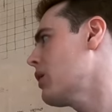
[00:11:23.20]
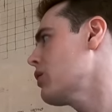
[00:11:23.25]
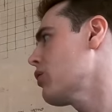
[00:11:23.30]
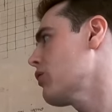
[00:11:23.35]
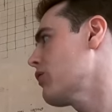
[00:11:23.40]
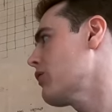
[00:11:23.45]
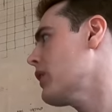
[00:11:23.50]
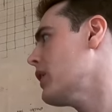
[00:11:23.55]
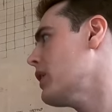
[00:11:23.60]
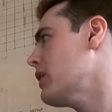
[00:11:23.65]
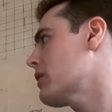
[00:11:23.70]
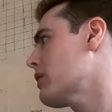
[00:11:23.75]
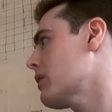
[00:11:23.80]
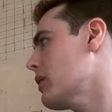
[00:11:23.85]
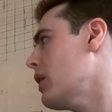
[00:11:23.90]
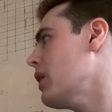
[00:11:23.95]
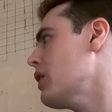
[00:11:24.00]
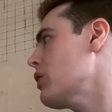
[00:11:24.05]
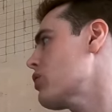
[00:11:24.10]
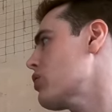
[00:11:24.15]
Your friend?
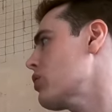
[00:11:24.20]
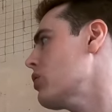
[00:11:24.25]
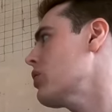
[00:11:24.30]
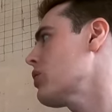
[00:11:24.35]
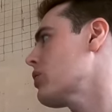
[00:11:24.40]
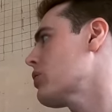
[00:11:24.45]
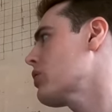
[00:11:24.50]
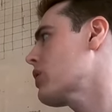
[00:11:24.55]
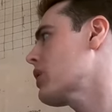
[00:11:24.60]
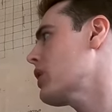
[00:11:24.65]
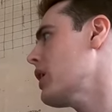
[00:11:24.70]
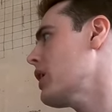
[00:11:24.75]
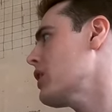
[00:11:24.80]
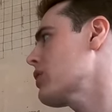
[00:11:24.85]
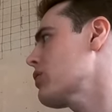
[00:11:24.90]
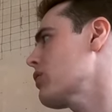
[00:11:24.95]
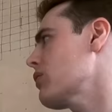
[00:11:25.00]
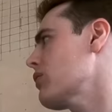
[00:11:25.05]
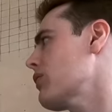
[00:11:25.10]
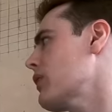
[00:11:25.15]
Yeah, yeah, sure. You can
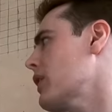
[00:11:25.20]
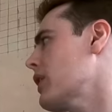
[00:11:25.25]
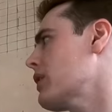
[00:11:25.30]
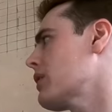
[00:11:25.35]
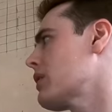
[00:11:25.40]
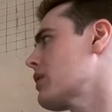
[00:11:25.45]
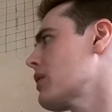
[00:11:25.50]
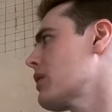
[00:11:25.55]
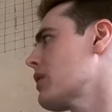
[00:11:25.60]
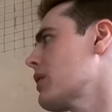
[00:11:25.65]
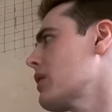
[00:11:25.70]
ask your friend.